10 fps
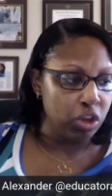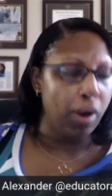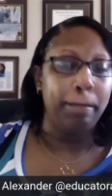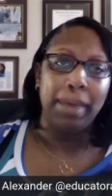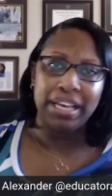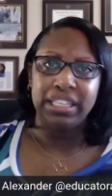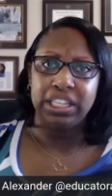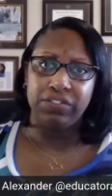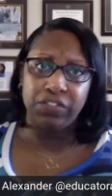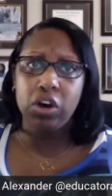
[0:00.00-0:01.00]
it makes
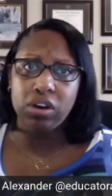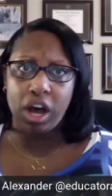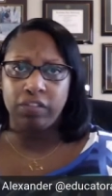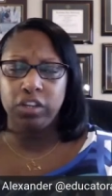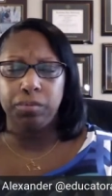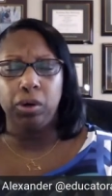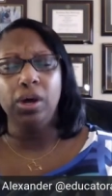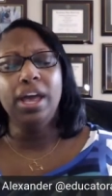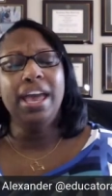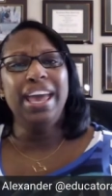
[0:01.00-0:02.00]
us feel comfortable,
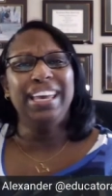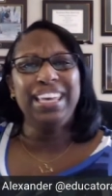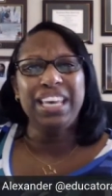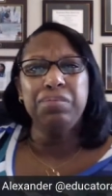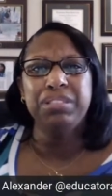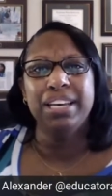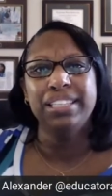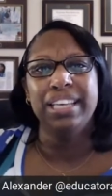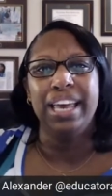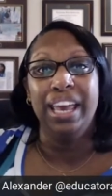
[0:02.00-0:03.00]
it keeps us
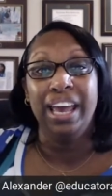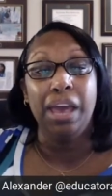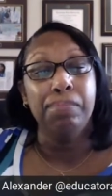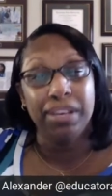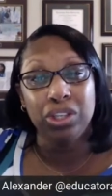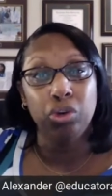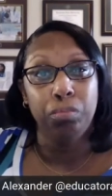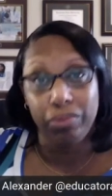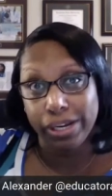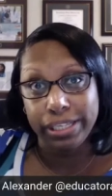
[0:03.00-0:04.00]
in a mental
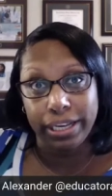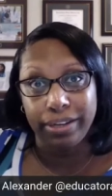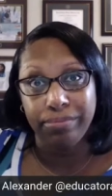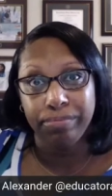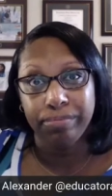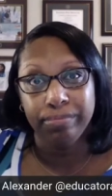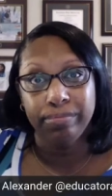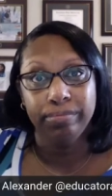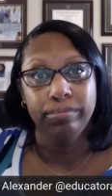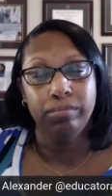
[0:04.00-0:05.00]
prison,
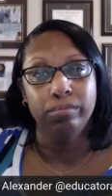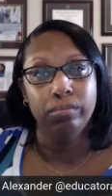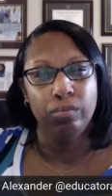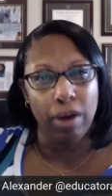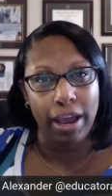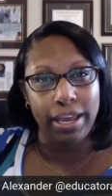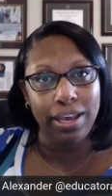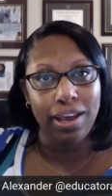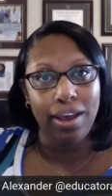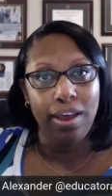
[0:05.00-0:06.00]

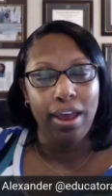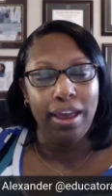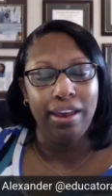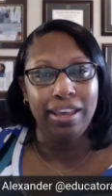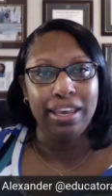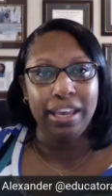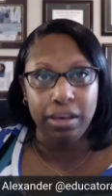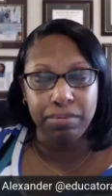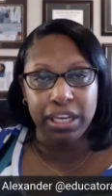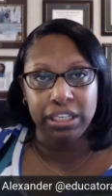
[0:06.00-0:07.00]
right? It
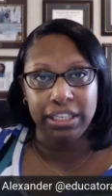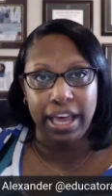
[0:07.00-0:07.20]
keeps us